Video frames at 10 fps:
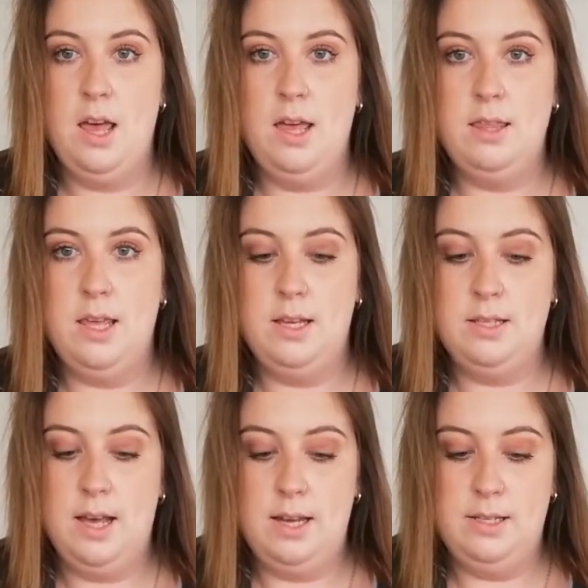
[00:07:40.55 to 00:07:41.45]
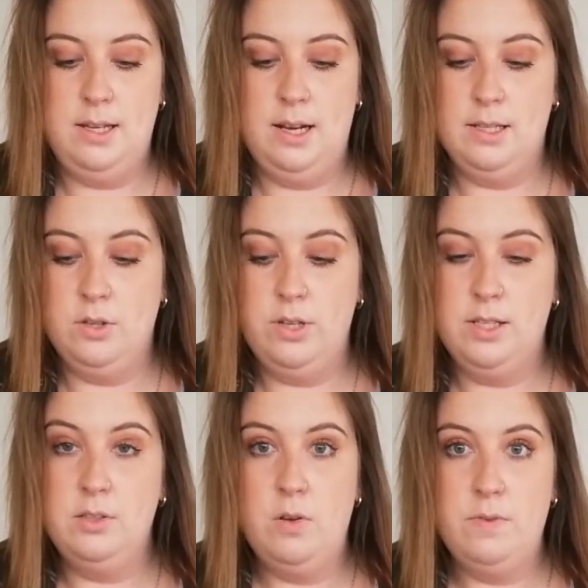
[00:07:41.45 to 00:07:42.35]
And that is how easy it is. So there's a
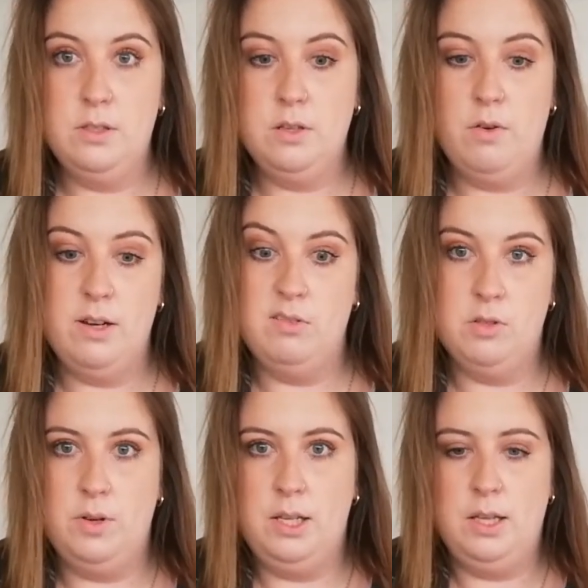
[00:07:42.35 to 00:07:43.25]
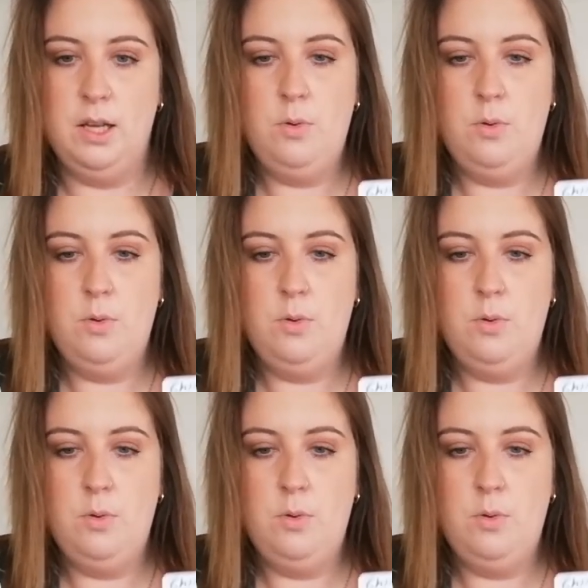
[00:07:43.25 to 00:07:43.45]
surface so I don't do anything